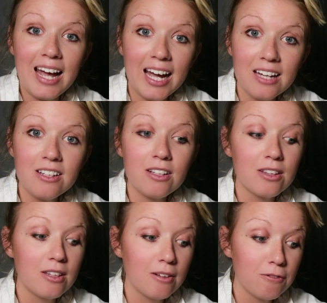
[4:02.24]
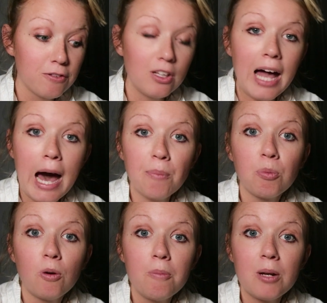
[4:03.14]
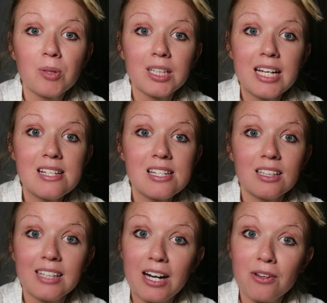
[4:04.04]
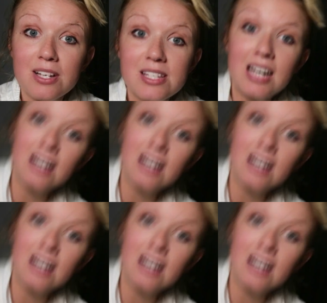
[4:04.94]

and the full app will be released later this